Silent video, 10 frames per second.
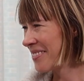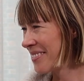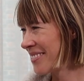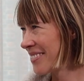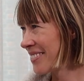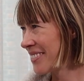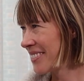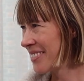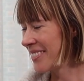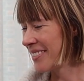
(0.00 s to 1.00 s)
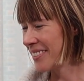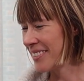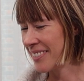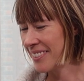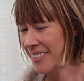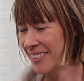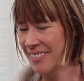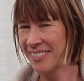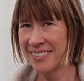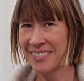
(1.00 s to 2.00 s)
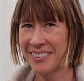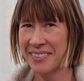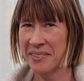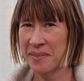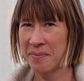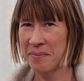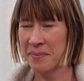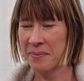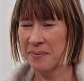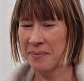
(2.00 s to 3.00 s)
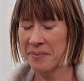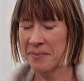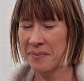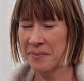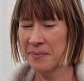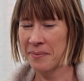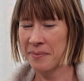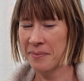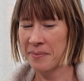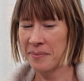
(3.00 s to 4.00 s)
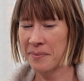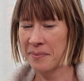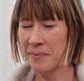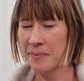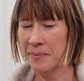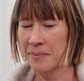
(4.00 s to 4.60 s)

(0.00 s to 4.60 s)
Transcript: [no speech]